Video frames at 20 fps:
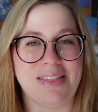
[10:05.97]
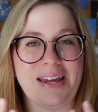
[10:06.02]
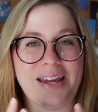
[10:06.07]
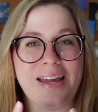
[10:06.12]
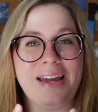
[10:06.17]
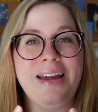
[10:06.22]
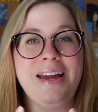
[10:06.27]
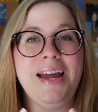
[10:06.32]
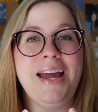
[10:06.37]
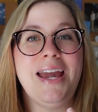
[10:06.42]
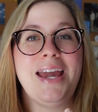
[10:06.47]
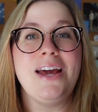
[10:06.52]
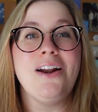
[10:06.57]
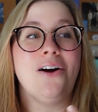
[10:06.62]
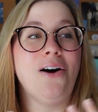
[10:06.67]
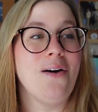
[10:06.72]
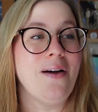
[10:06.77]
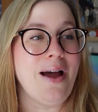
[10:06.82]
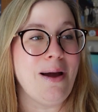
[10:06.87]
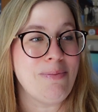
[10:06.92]
Like it
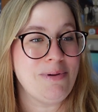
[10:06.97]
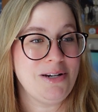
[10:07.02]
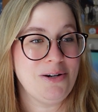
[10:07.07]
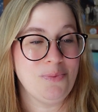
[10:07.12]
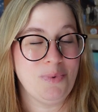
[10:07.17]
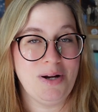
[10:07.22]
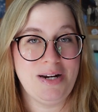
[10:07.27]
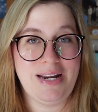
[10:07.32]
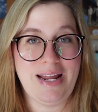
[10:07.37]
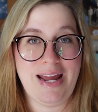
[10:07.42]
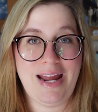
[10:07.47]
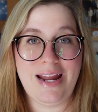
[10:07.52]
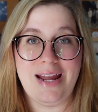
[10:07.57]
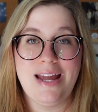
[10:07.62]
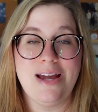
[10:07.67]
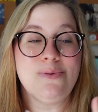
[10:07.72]
all happened in one day.